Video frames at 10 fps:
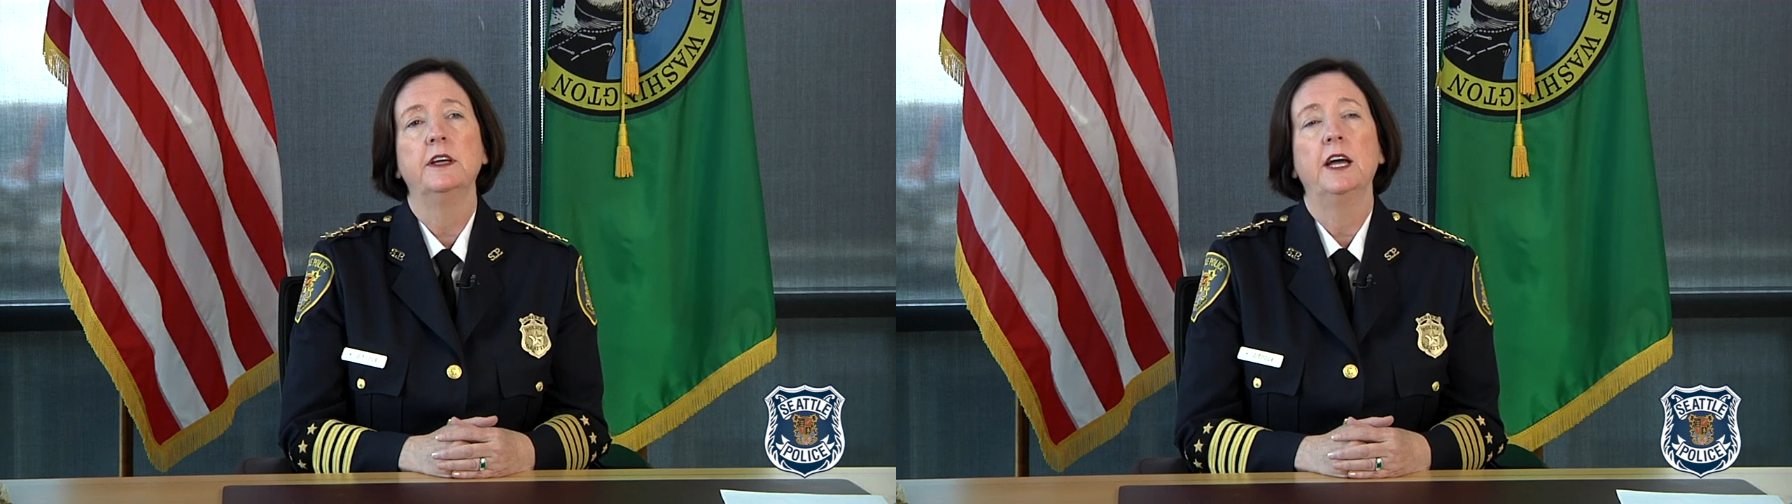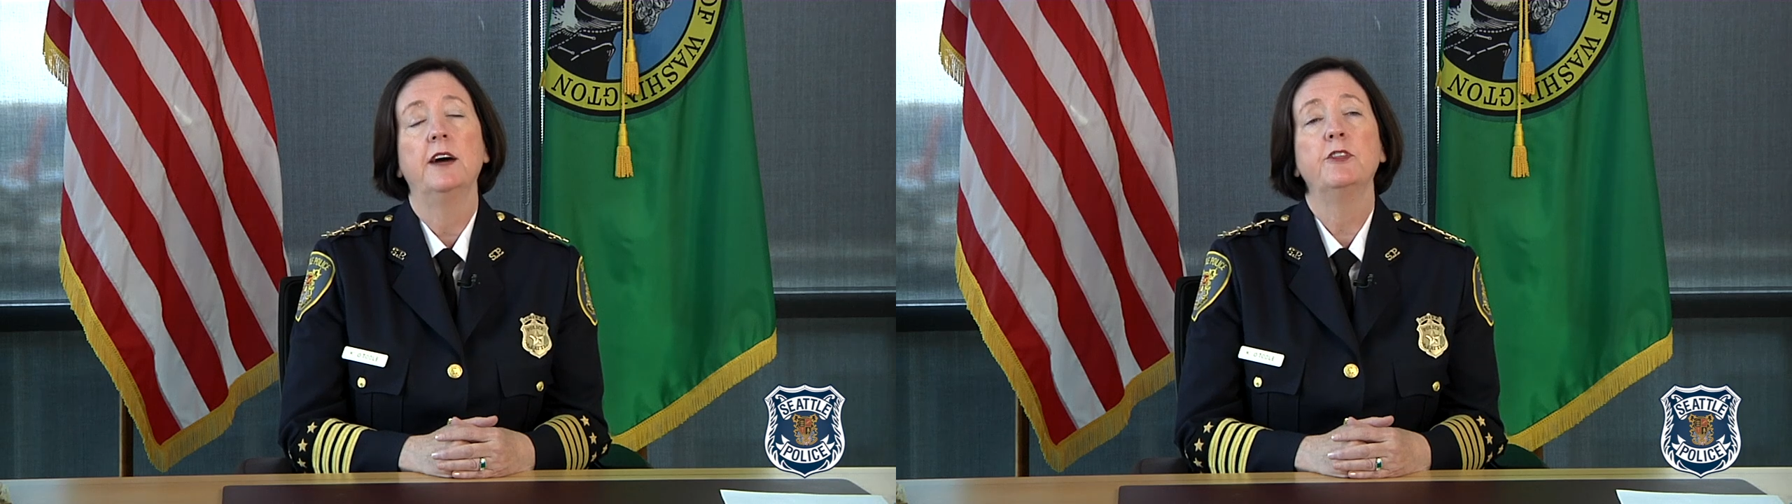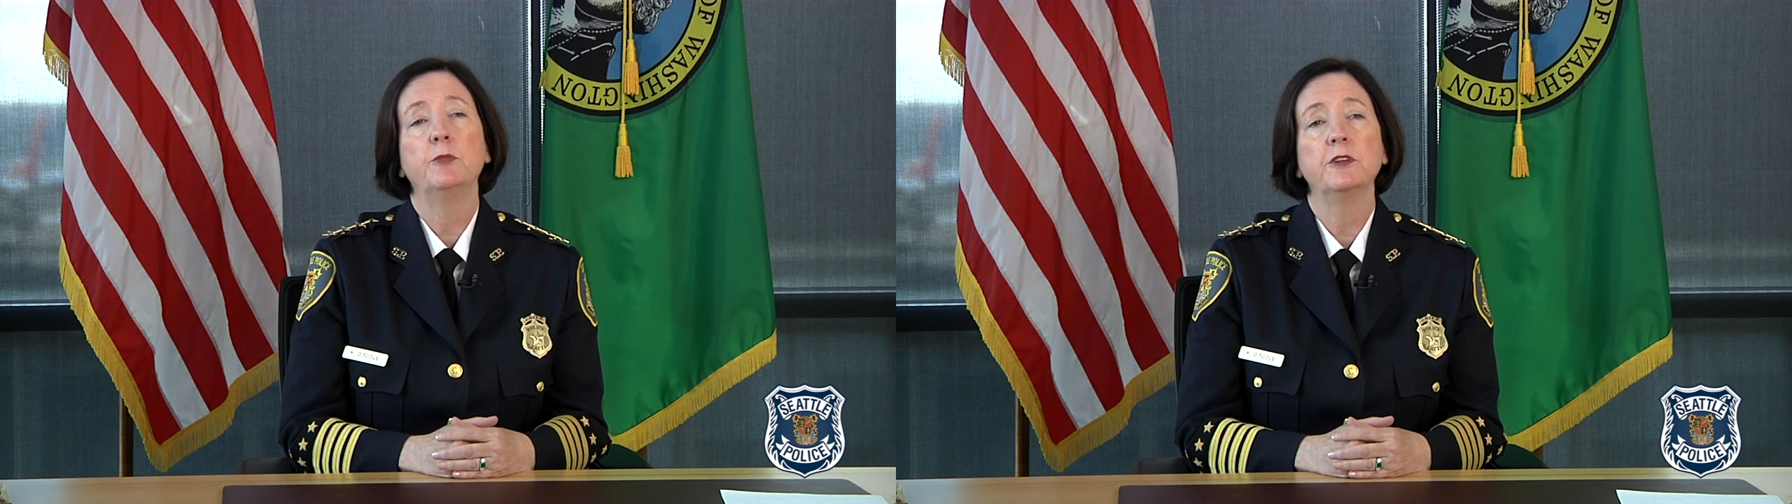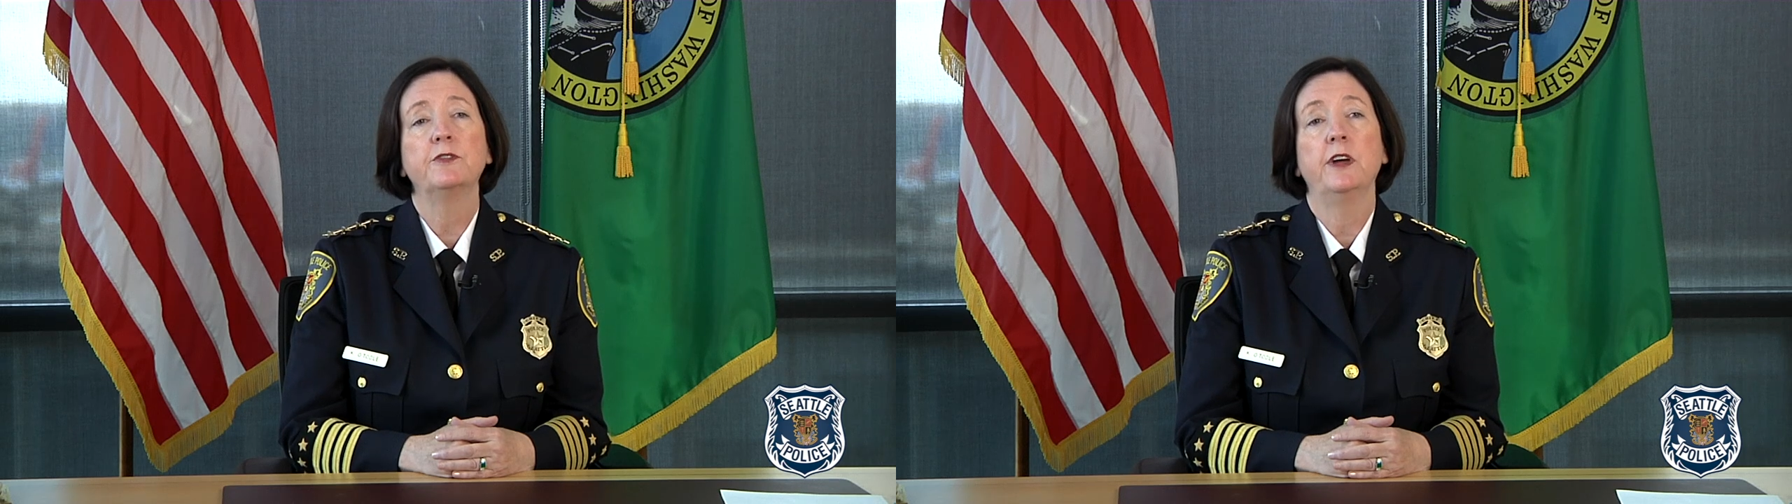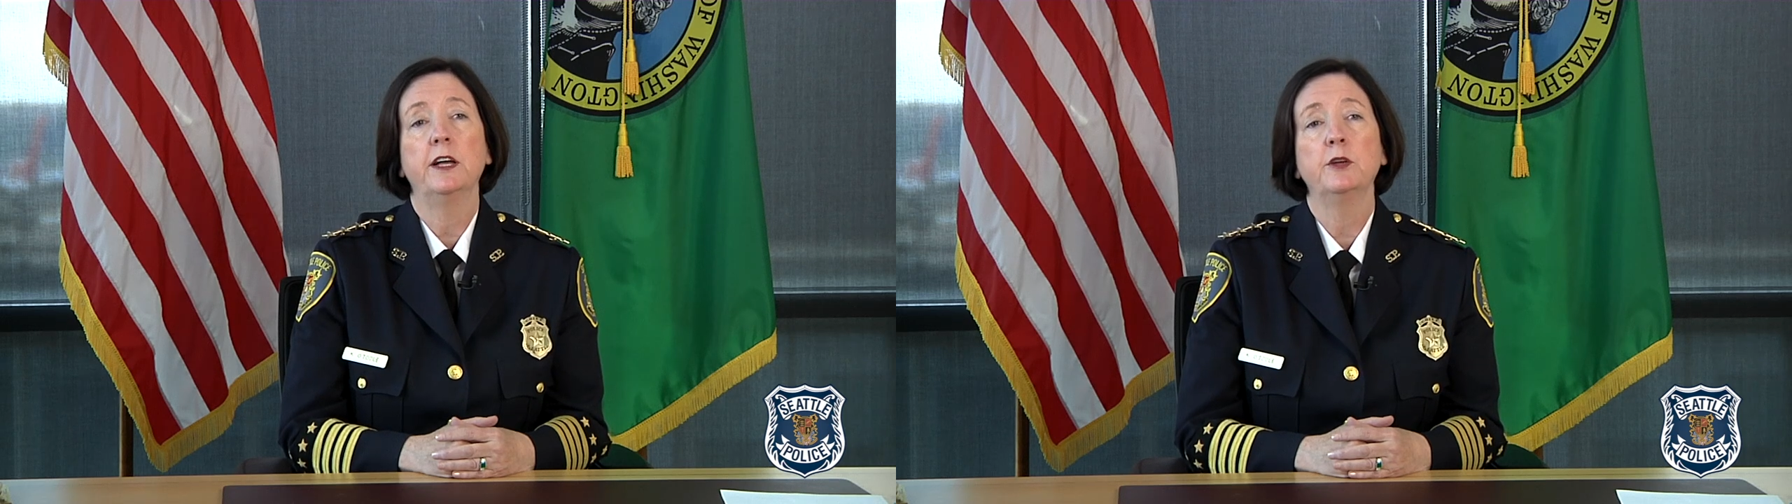have the most
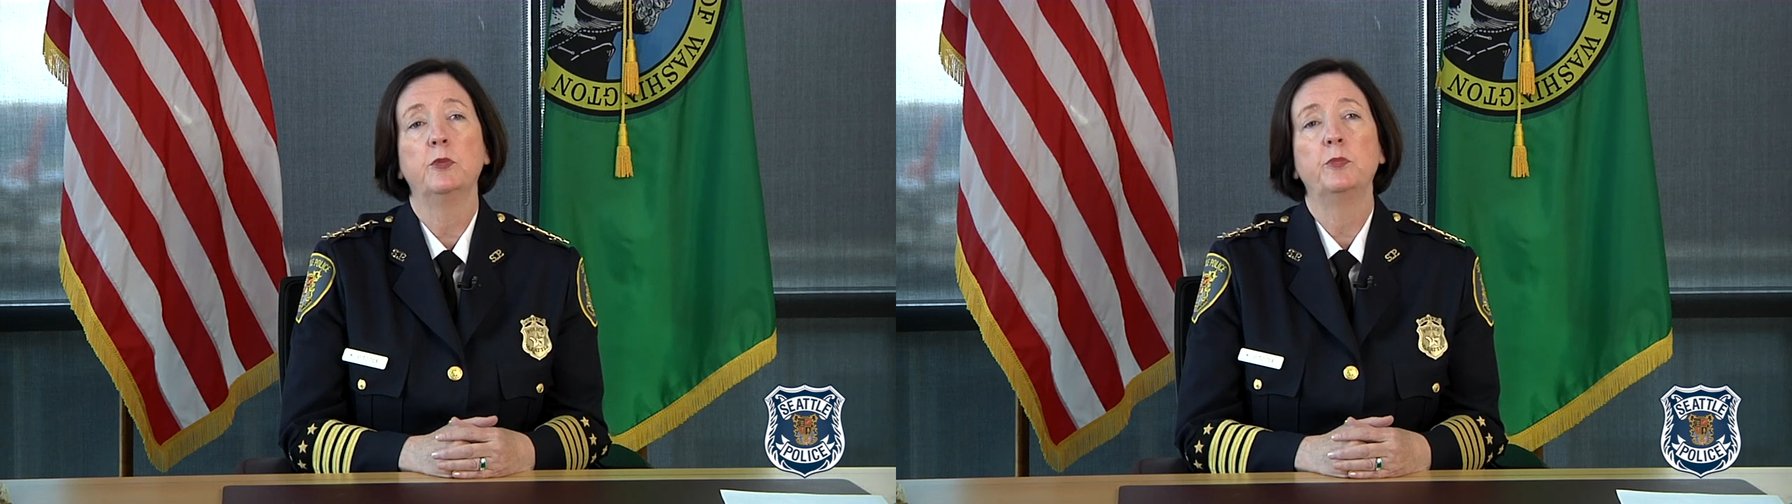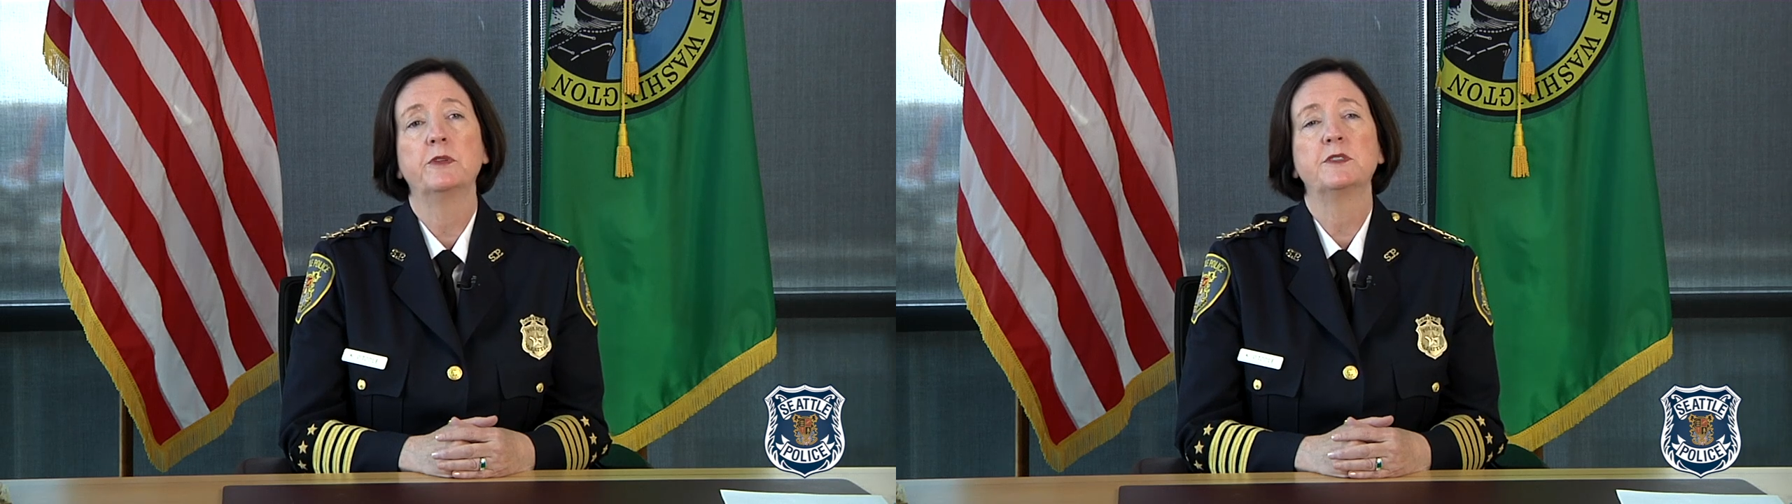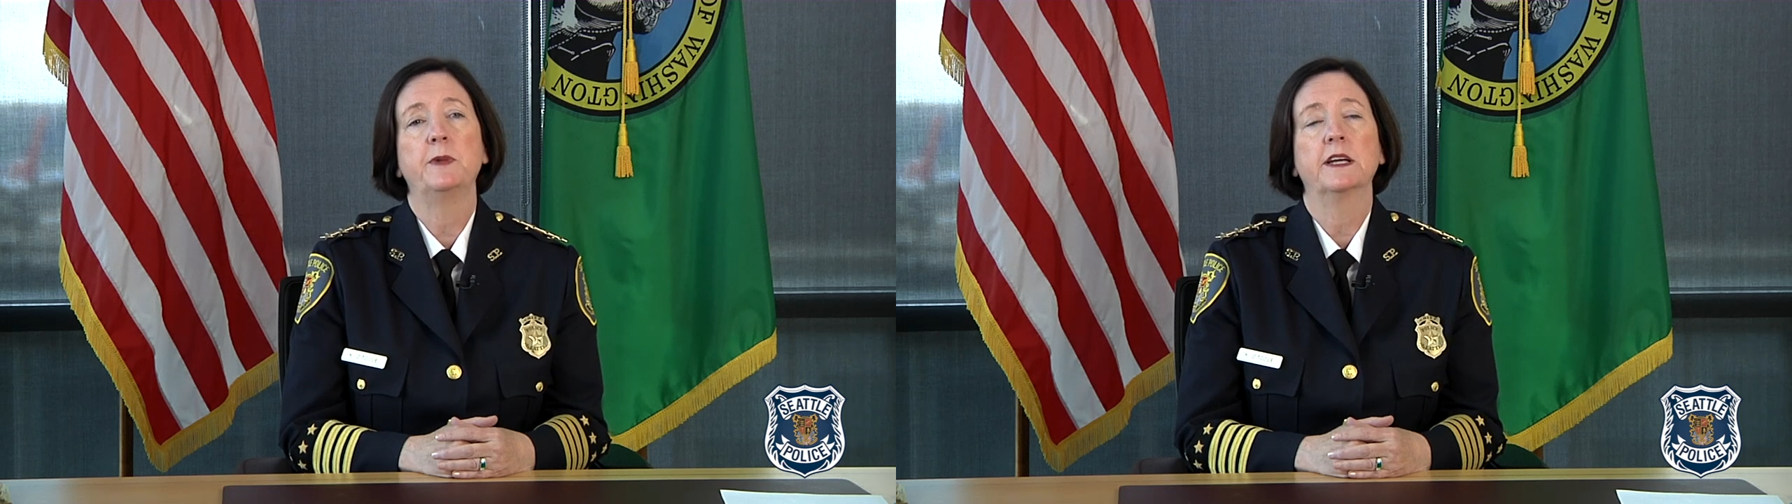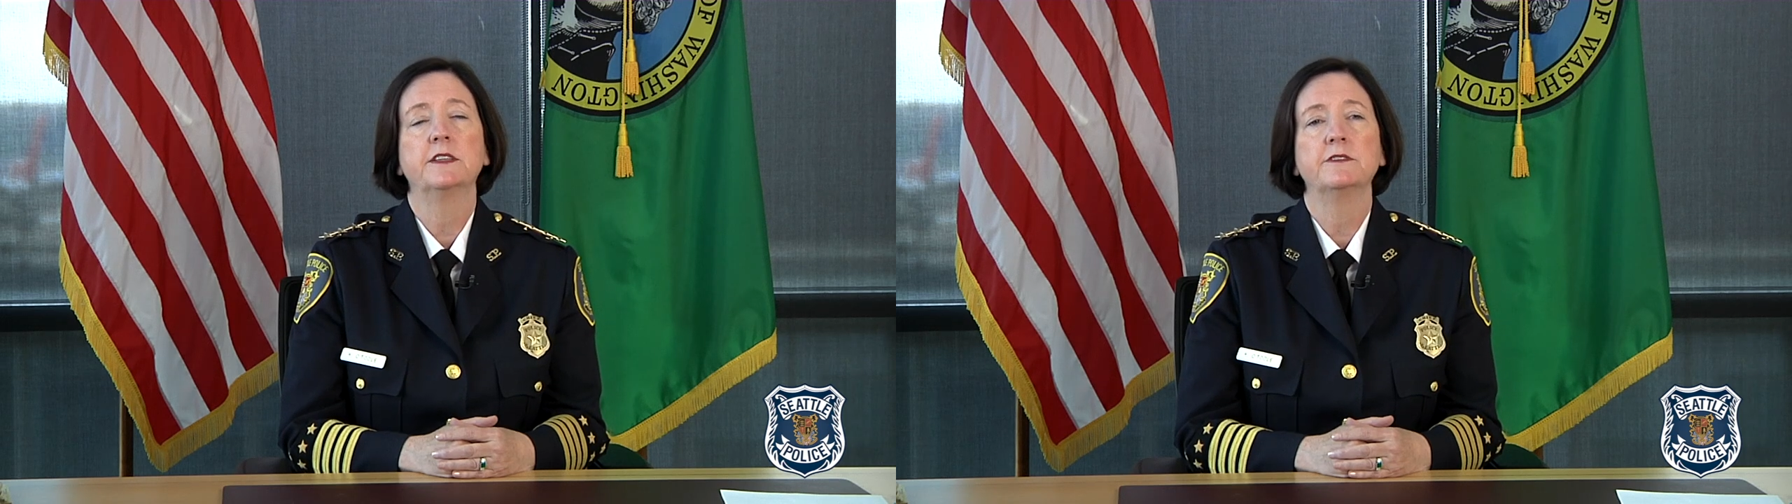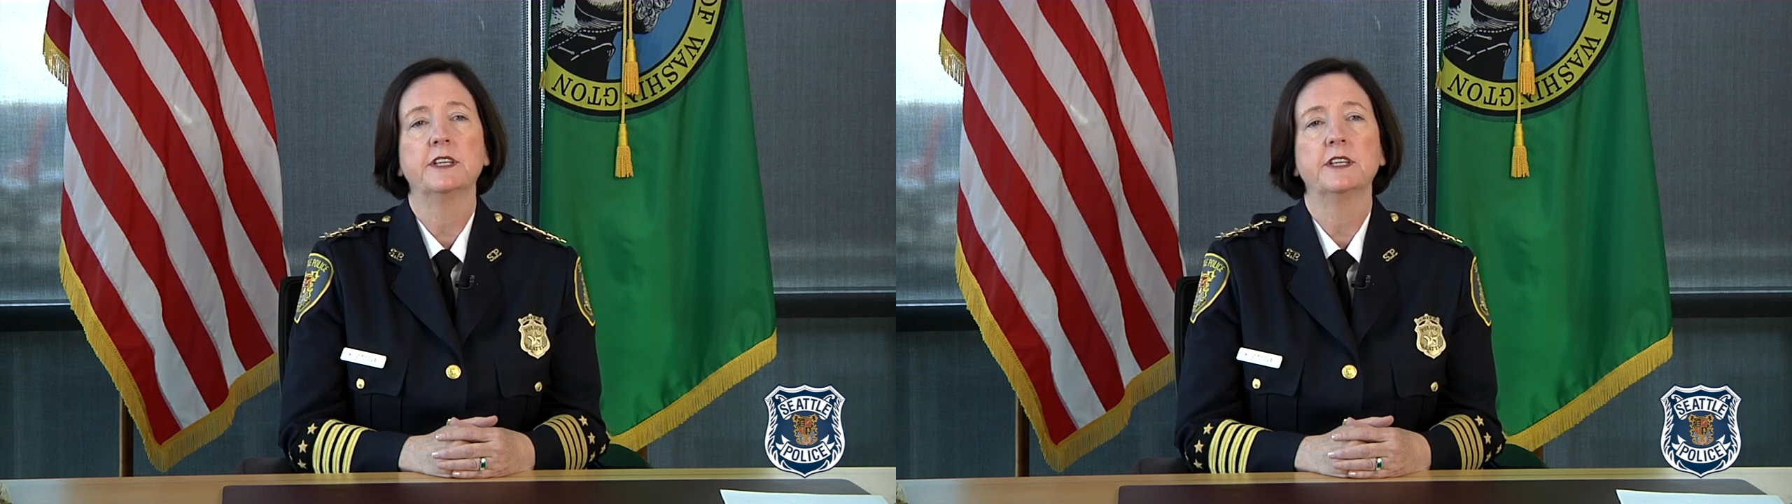valuable perspectives